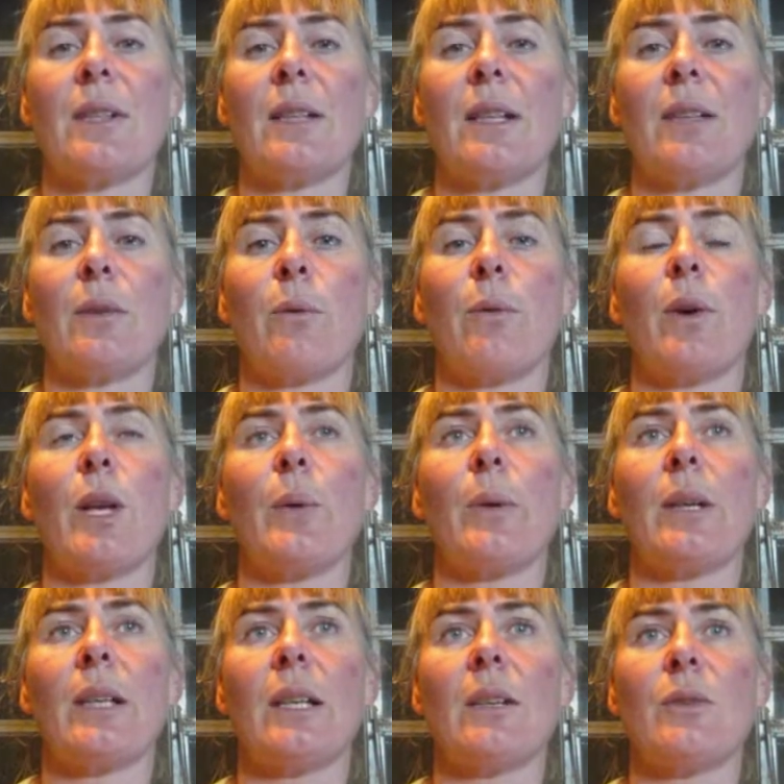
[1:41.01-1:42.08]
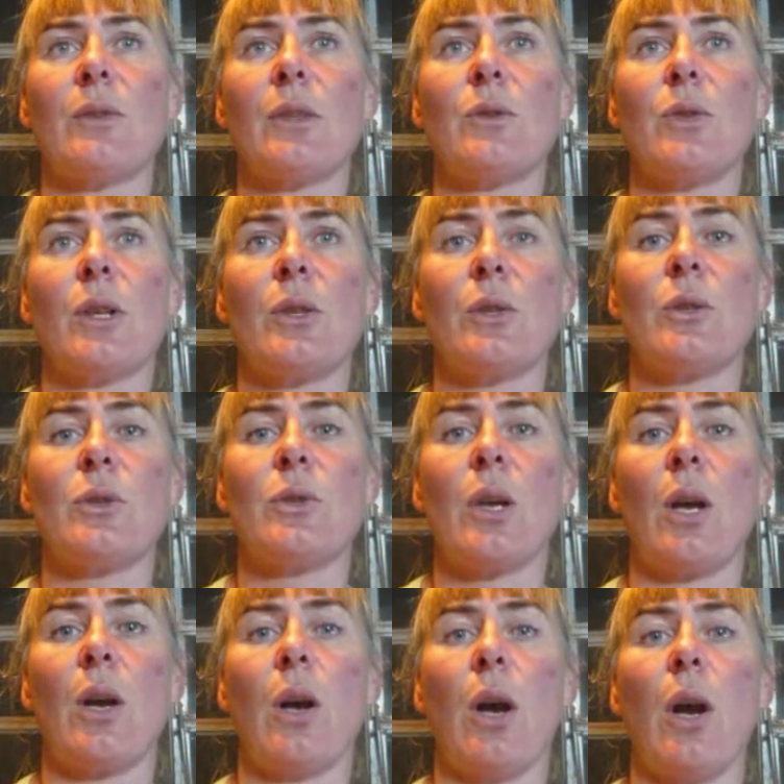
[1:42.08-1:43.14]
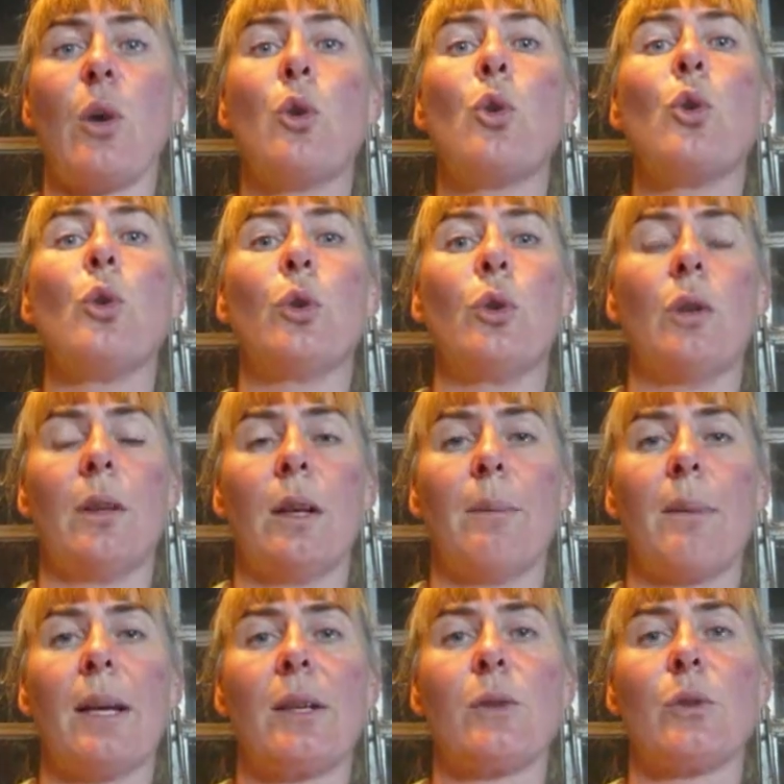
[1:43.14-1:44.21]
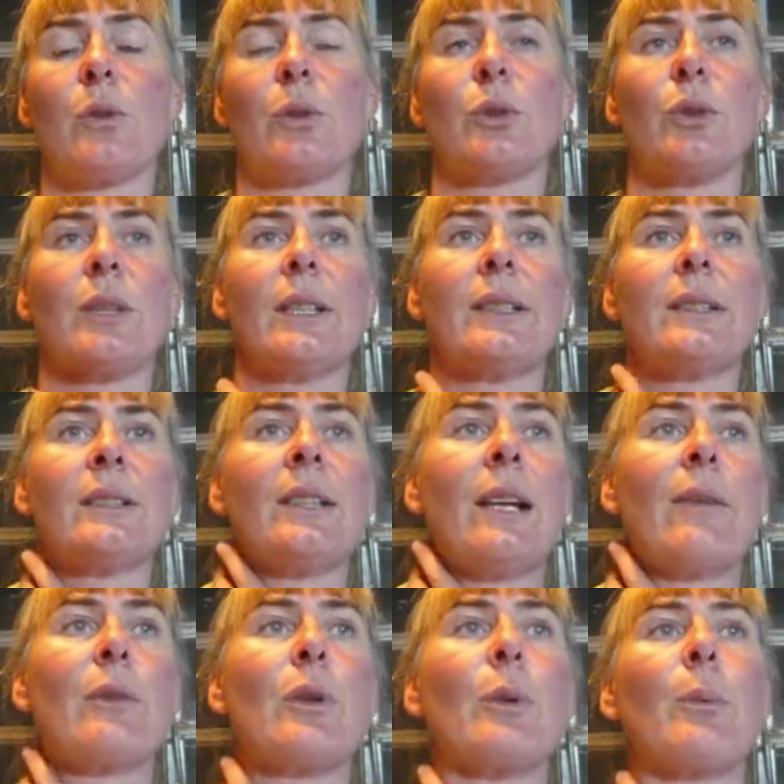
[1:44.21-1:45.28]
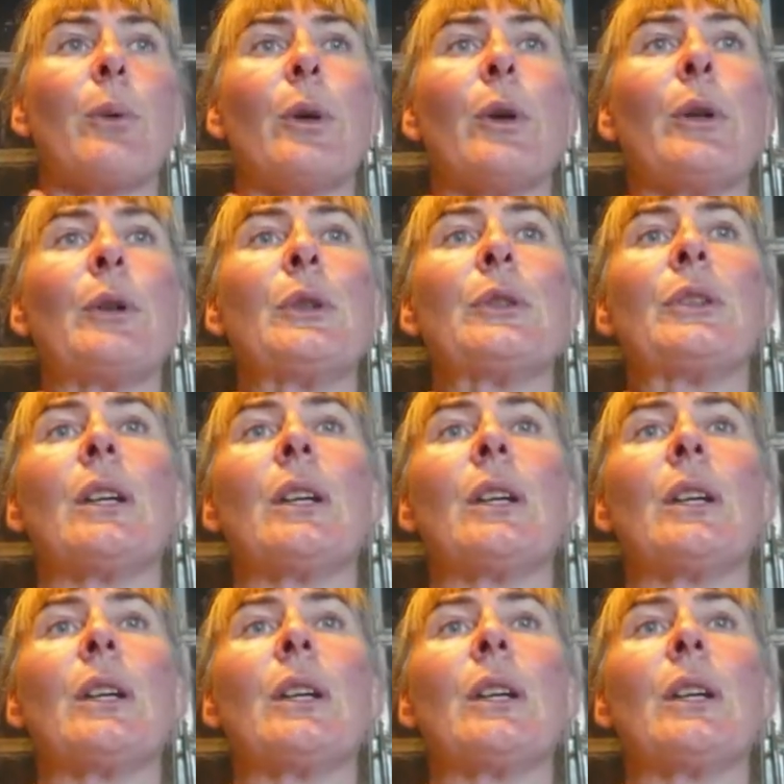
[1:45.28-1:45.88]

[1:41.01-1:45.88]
and then the following year is a good amount on the trees after the prune.